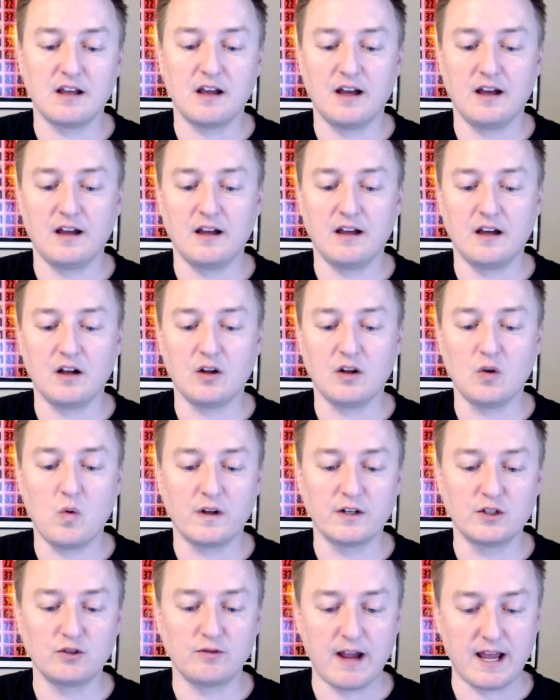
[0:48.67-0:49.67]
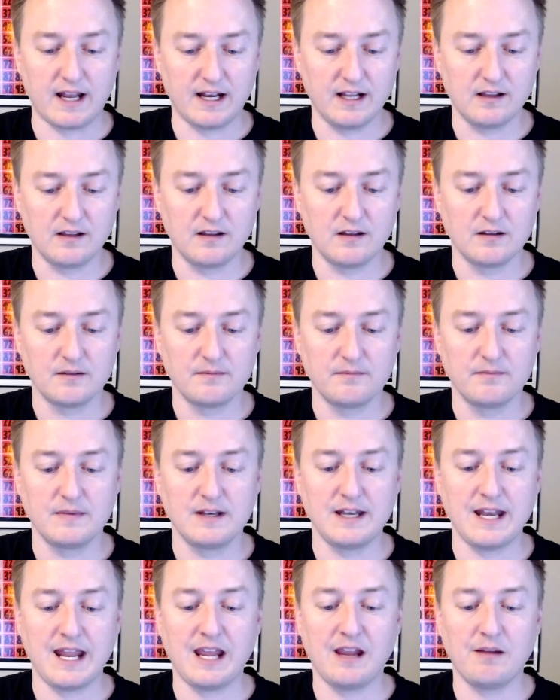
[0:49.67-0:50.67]
a quadratic
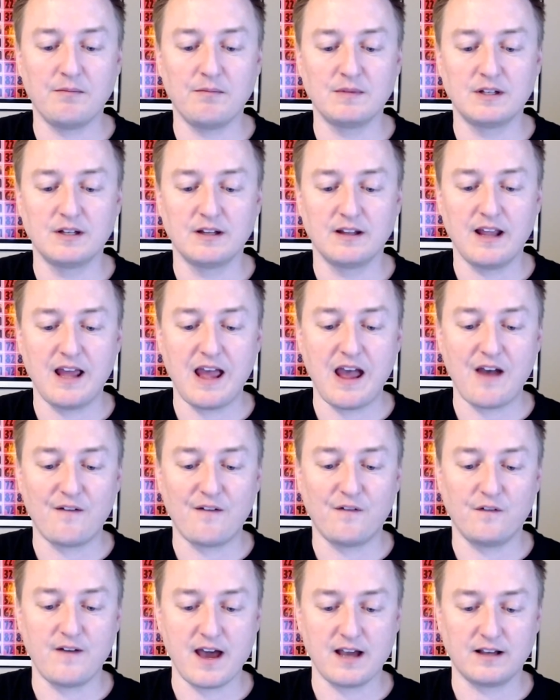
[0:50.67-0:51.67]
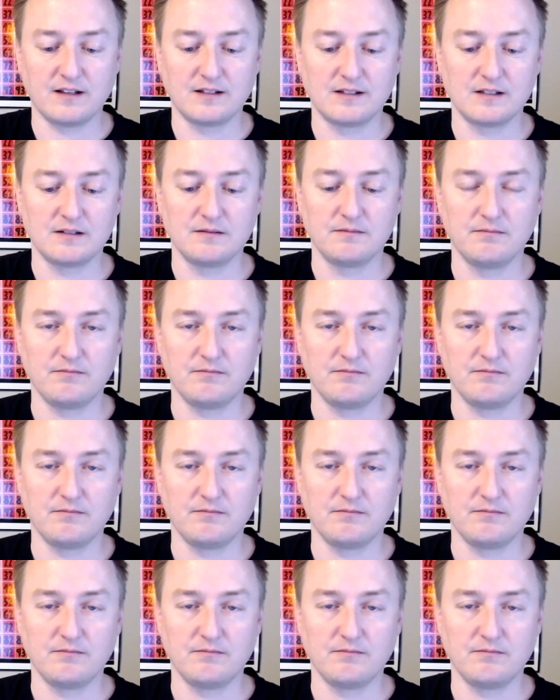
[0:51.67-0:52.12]
named f of x.